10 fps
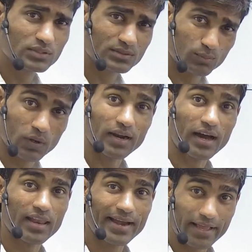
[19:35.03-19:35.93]

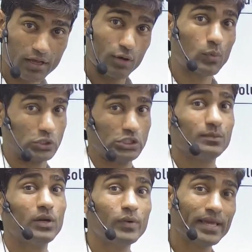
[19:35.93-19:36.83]
allied angle
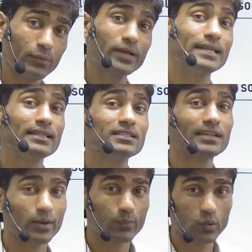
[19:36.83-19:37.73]
possible where we get the
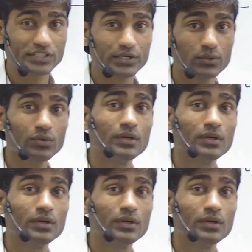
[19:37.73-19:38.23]
sine positive?